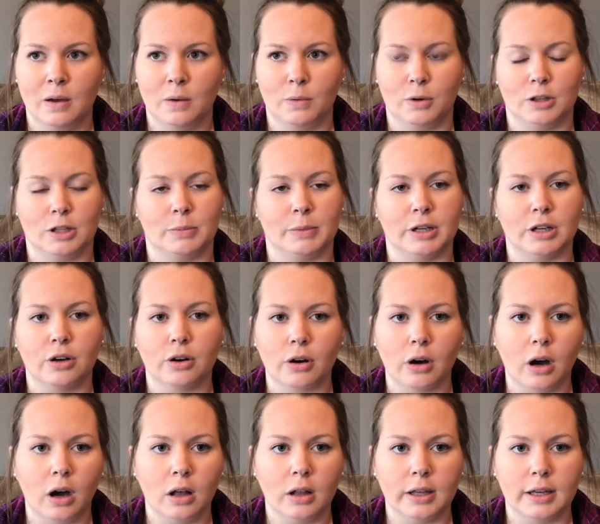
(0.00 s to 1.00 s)
whether it be
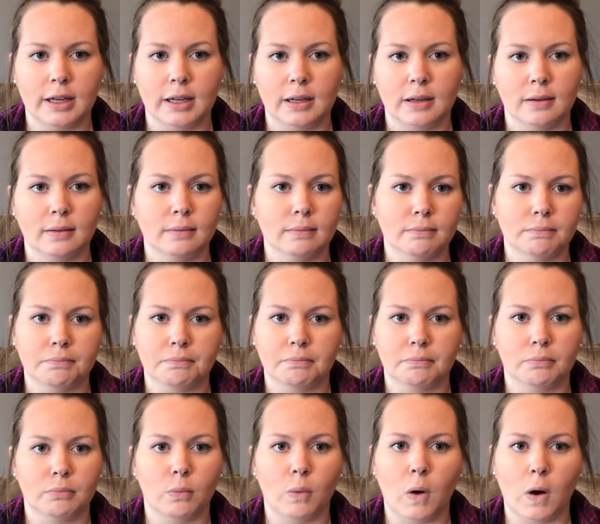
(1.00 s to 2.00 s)
crawling,
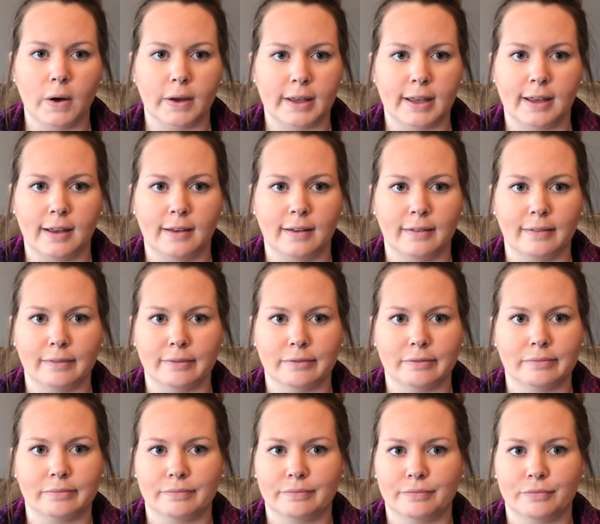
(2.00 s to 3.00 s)
walking,
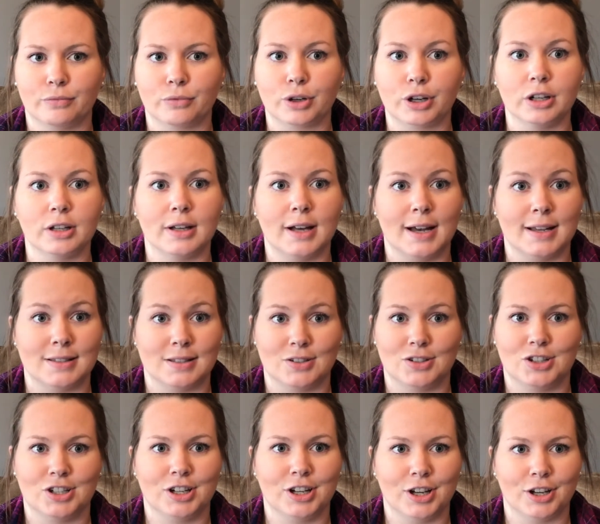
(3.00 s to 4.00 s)
realizing
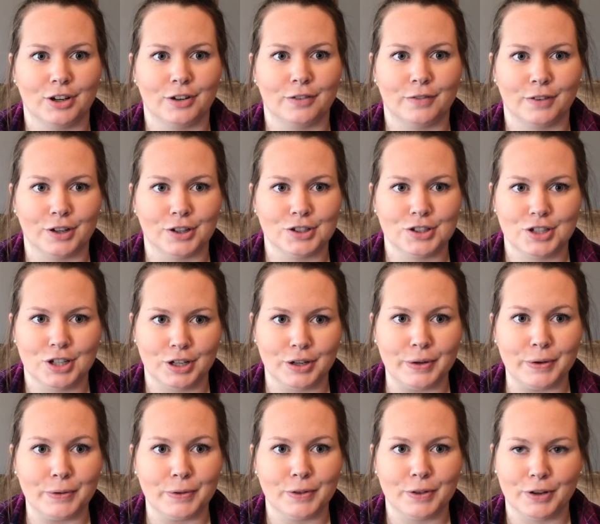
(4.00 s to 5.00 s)
she cut her first
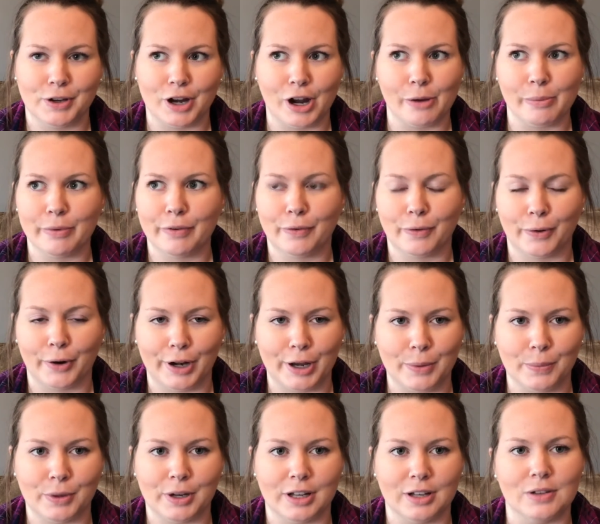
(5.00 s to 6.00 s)
tooth, you know, before
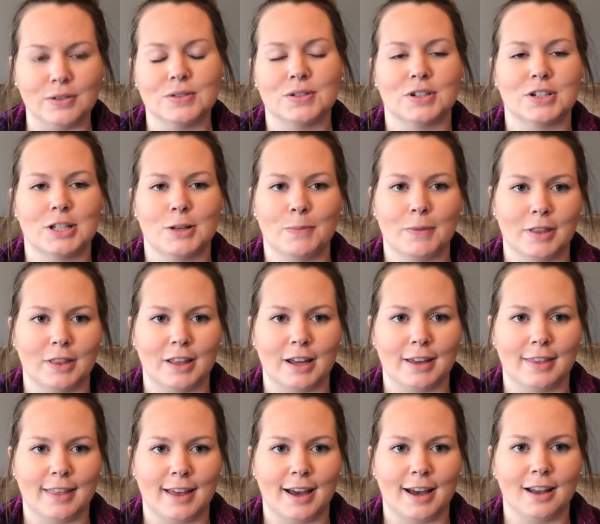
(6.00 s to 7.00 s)
anyone else or something
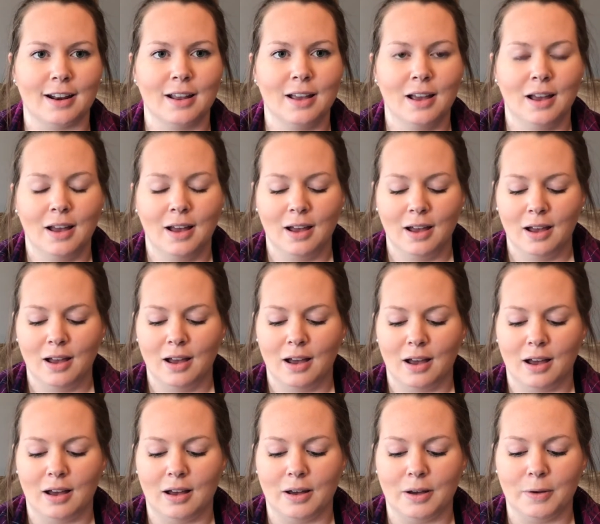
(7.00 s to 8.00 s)
like that.
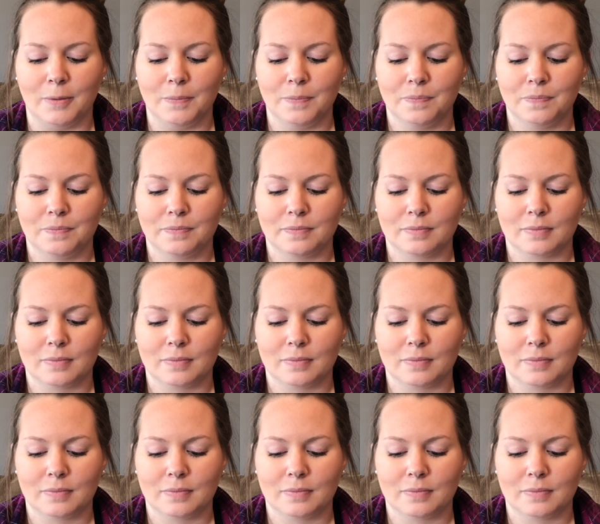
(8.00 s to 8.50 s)
And